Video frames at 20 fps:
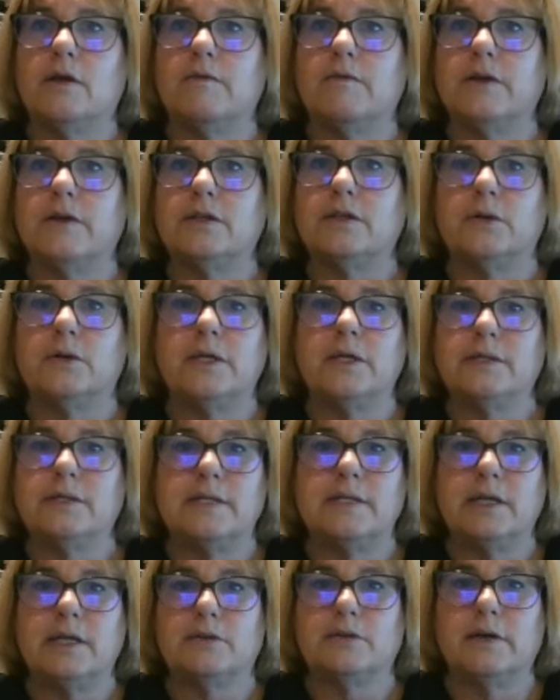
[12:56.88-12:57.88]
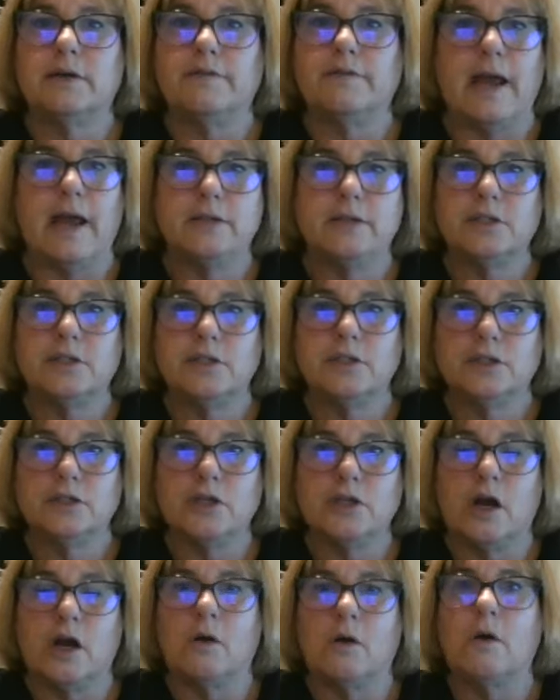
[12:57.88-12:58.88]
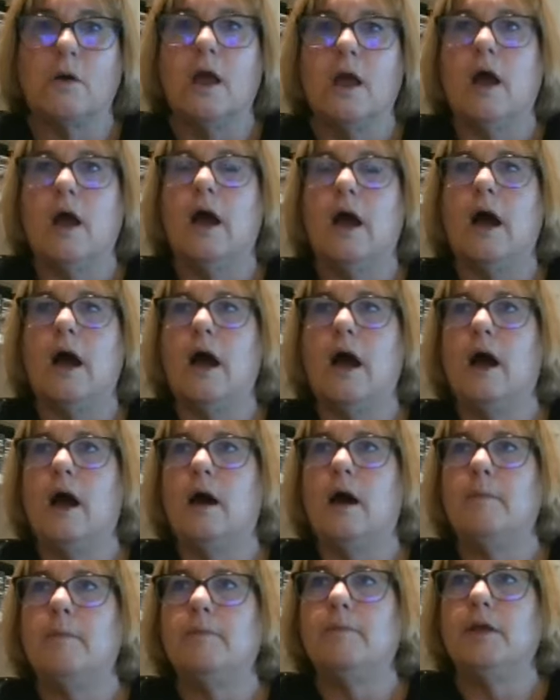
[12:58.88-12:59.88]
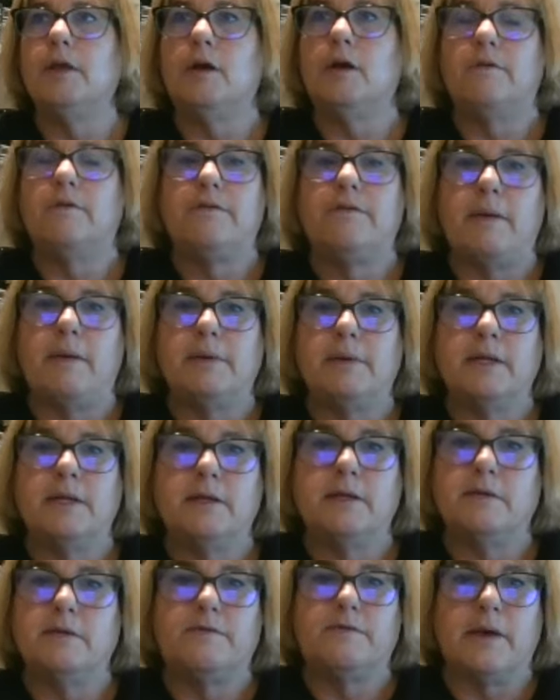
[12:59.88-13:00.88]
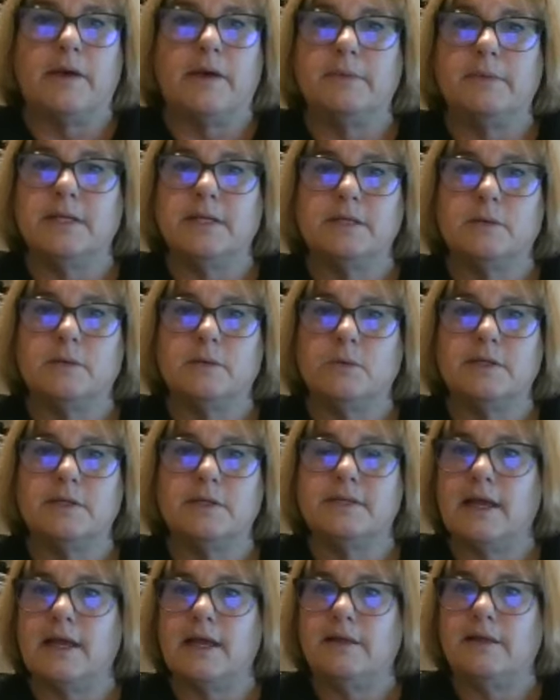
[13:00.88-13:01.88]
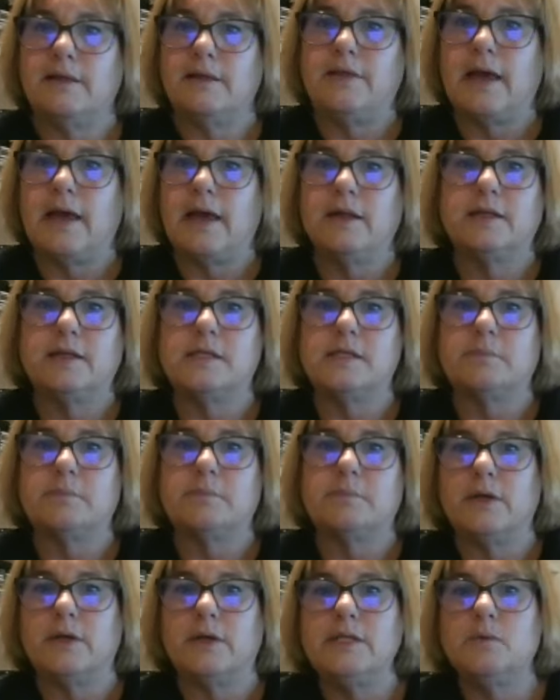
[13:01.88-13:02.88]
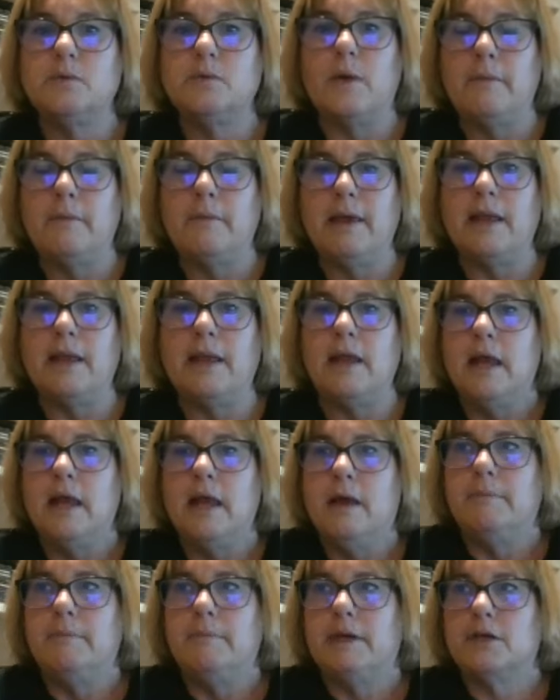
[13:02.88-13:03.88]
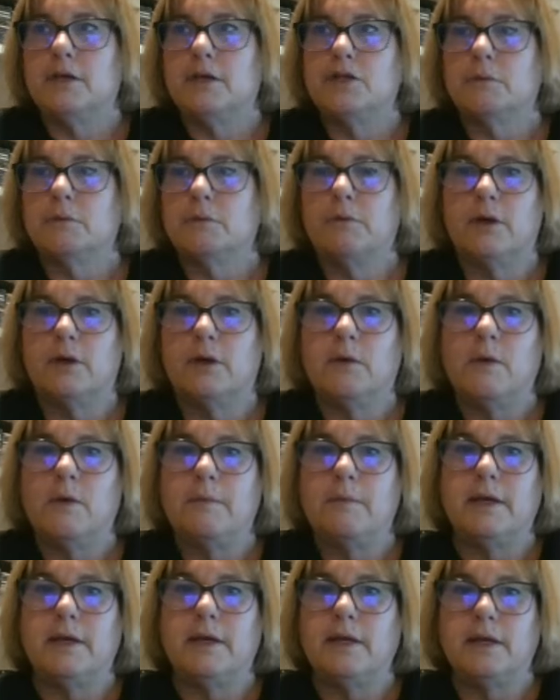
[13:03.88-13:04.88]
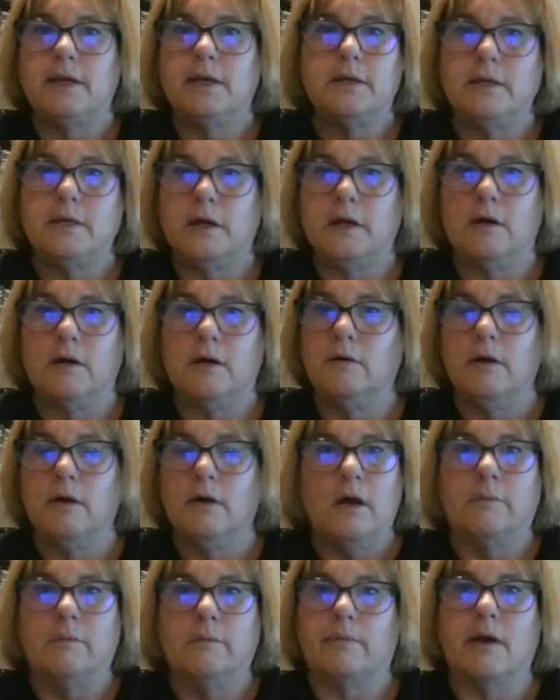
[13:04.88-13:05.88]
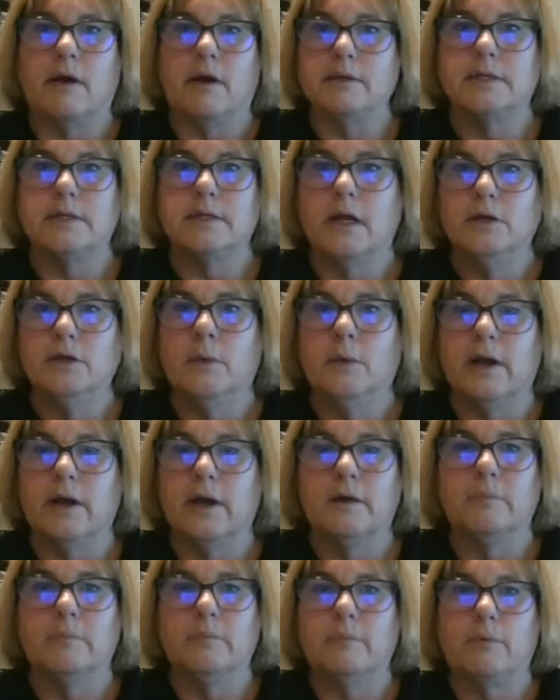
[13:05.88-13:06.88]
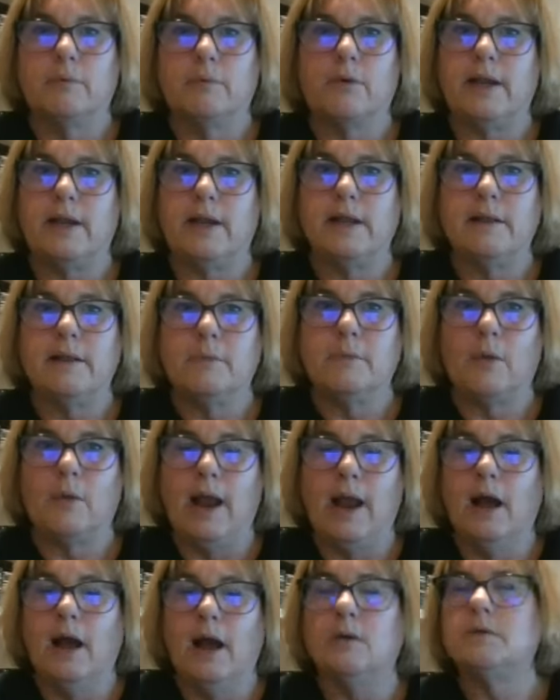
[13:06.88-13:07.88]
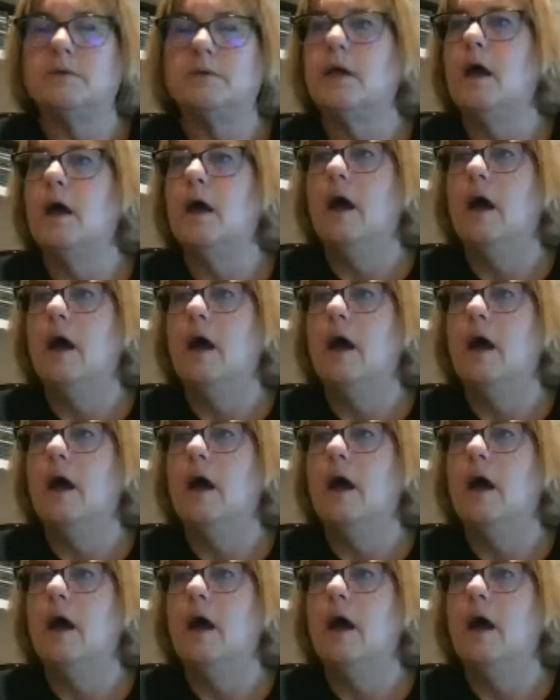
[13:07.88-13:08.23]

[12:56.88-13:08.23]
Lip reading: Victoria's Secret fashion show. Feminism would say that exploits women because you're putting women in, bras and underwear and parading them around.